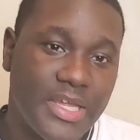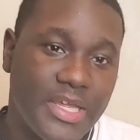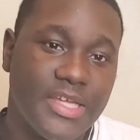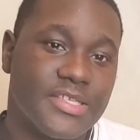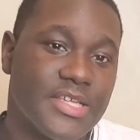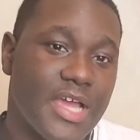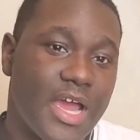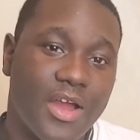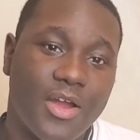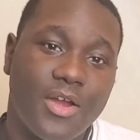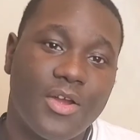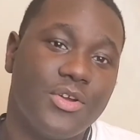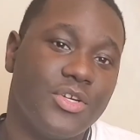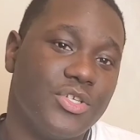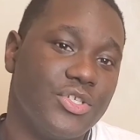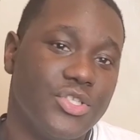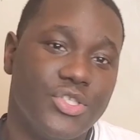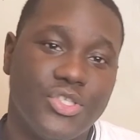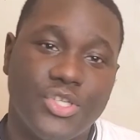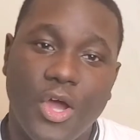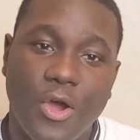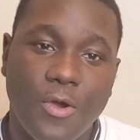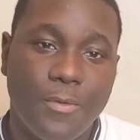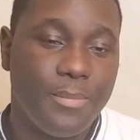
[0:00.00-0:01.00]
I urge you,
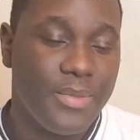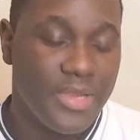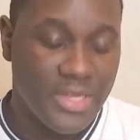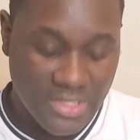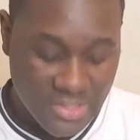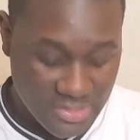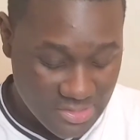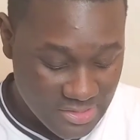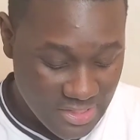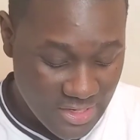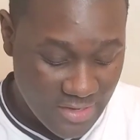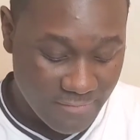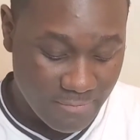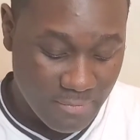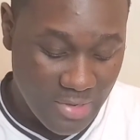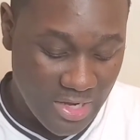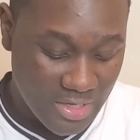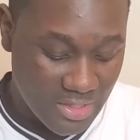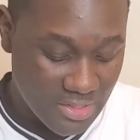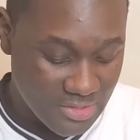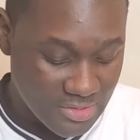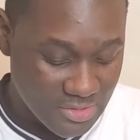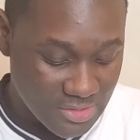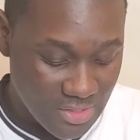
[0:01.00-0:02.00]
don't be deceived
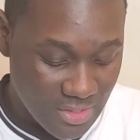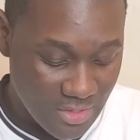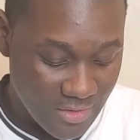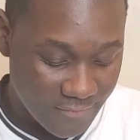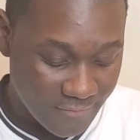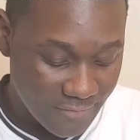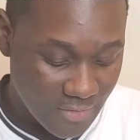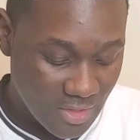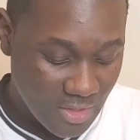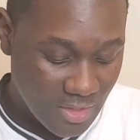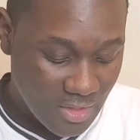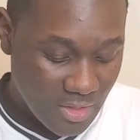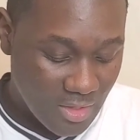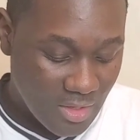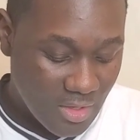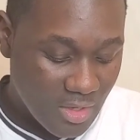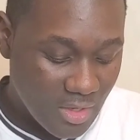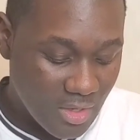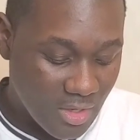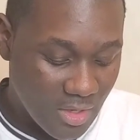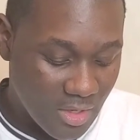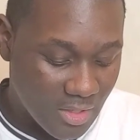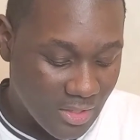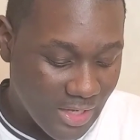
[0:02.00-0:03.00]
by this stuff.
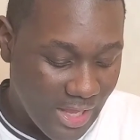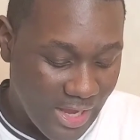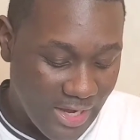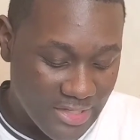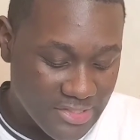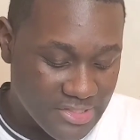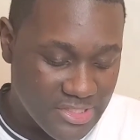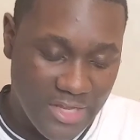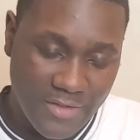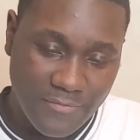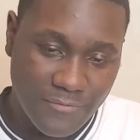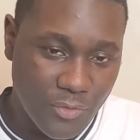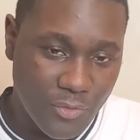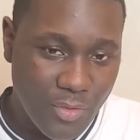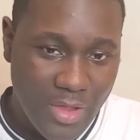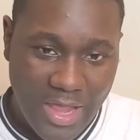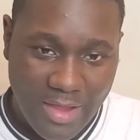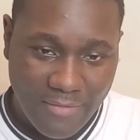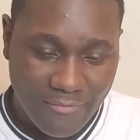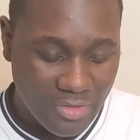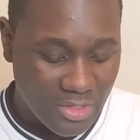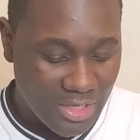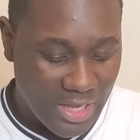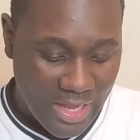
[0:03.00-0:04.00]
Like I said, if you
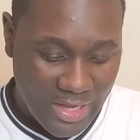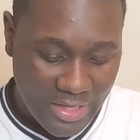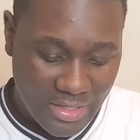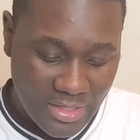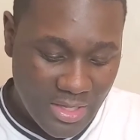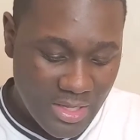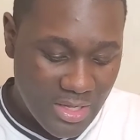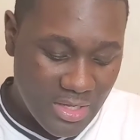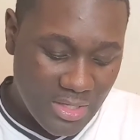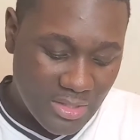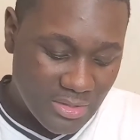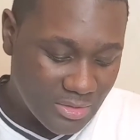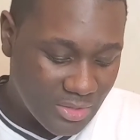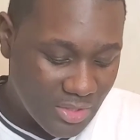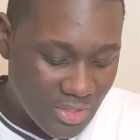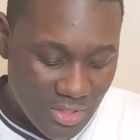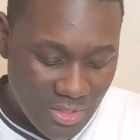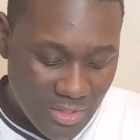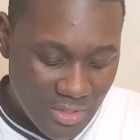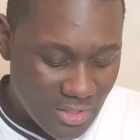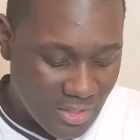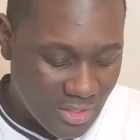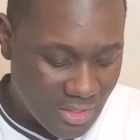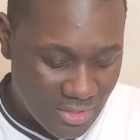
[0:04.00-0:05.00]
having like
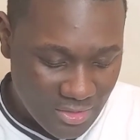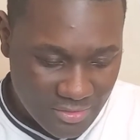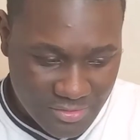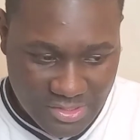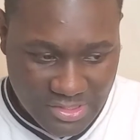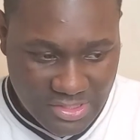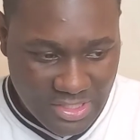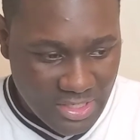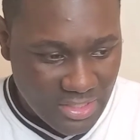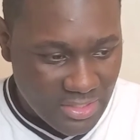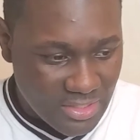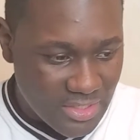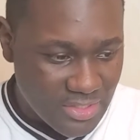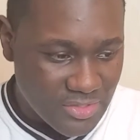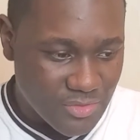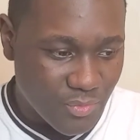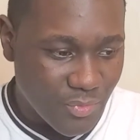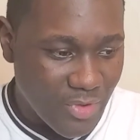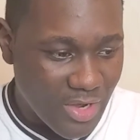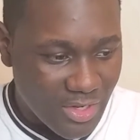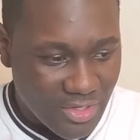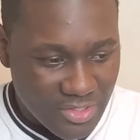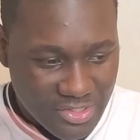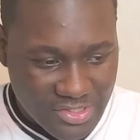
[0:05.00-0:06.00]
little
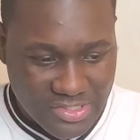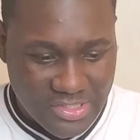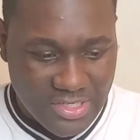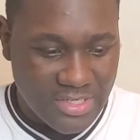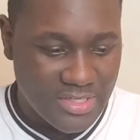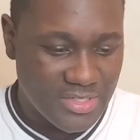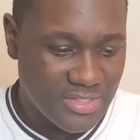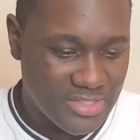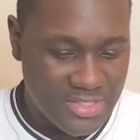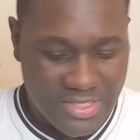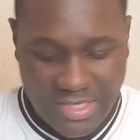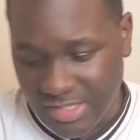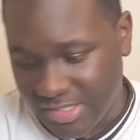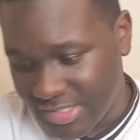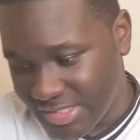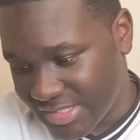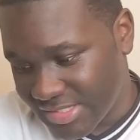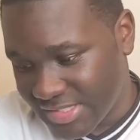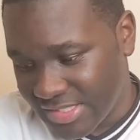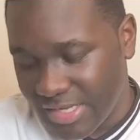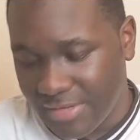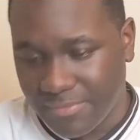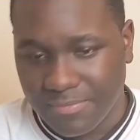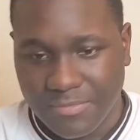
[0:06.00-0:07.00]
regular sickness
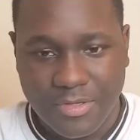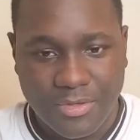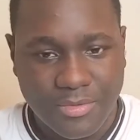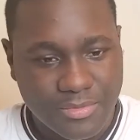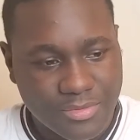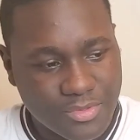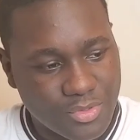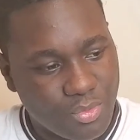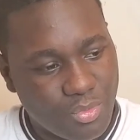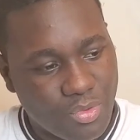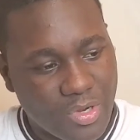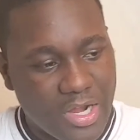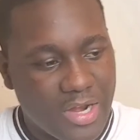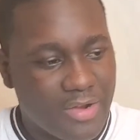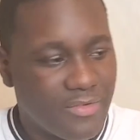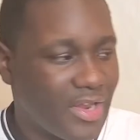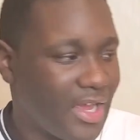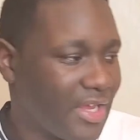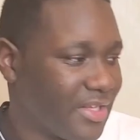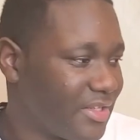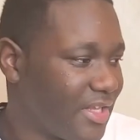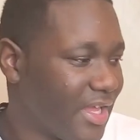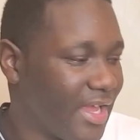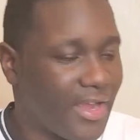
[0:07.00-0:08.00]
symptoms or whatever
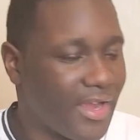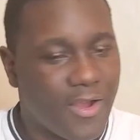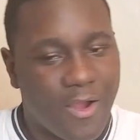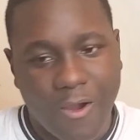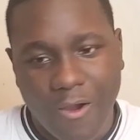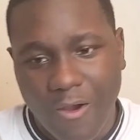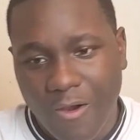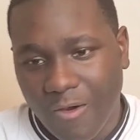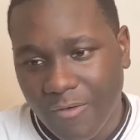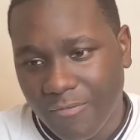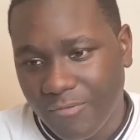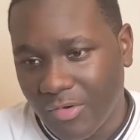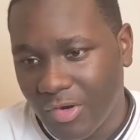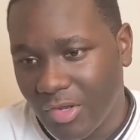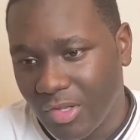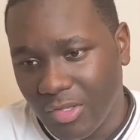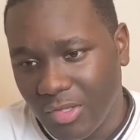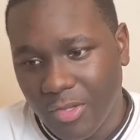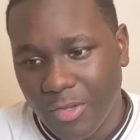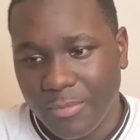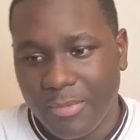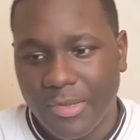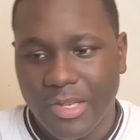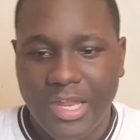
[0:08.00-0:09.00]
like that, coughing a
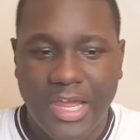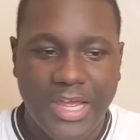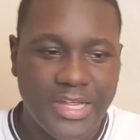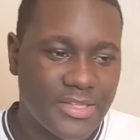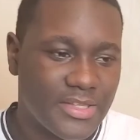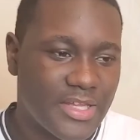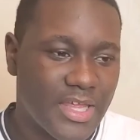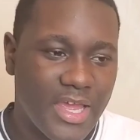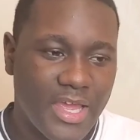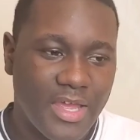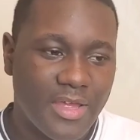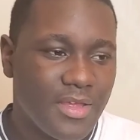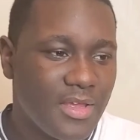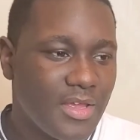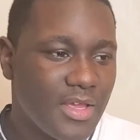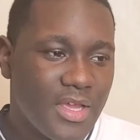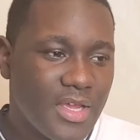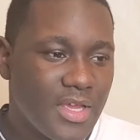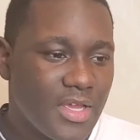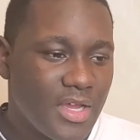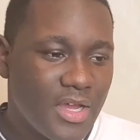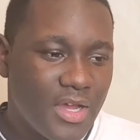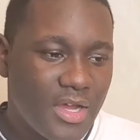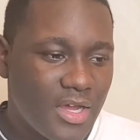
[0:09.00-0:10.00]
little bit like that,
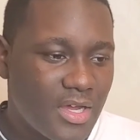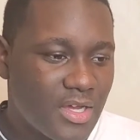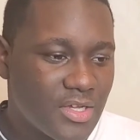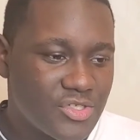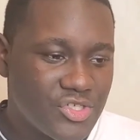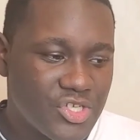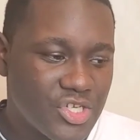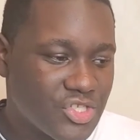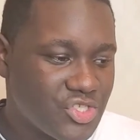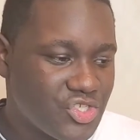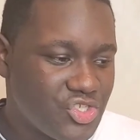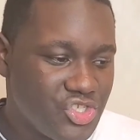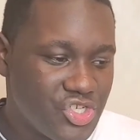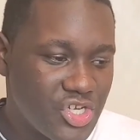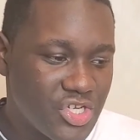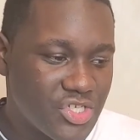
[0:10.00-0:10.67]
just